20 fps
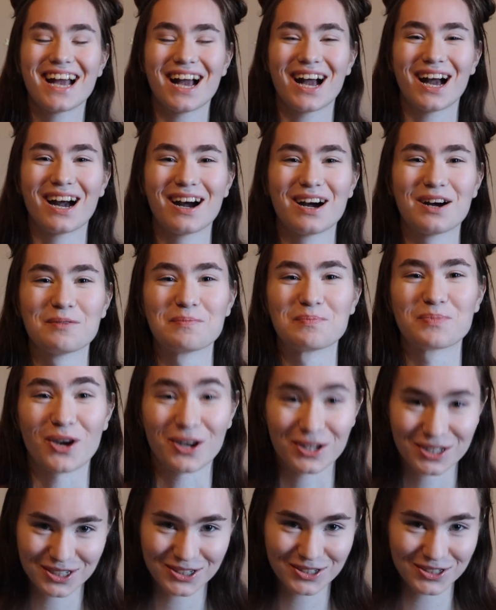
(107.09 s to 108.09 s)

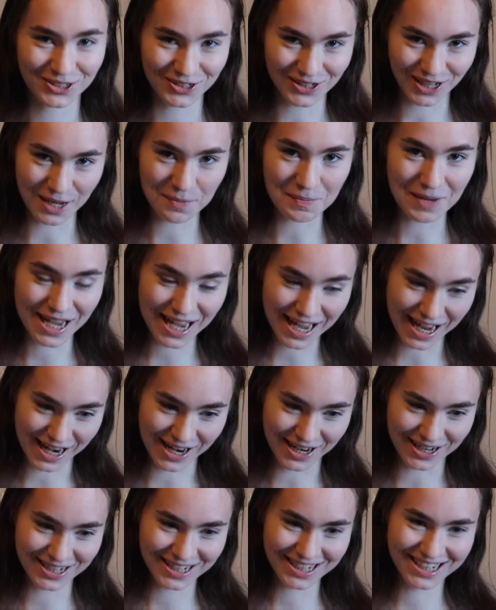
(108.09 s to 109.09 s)
Also, do you like my
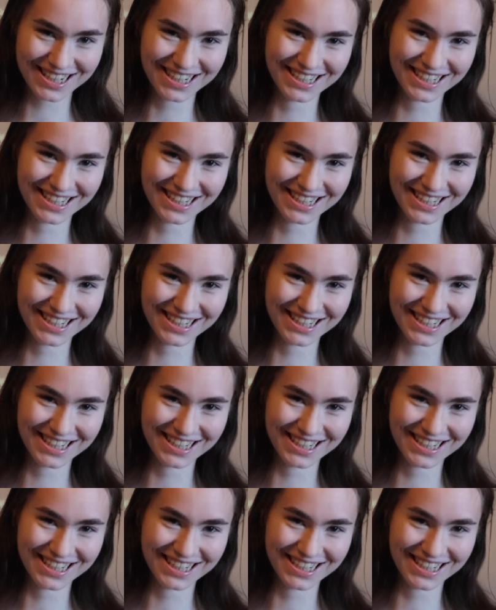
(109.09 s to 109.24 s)
hair?